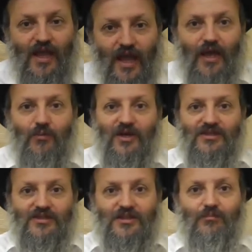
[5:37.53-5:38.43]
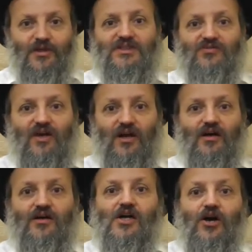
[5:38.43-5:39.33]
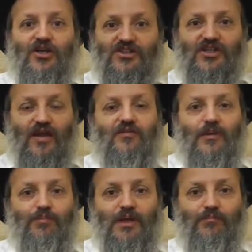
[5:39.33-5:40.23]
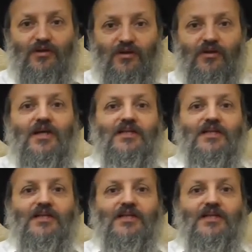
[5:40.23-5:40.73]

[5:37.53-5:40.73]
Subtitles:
And when he did the mitzvah, when he saved the people,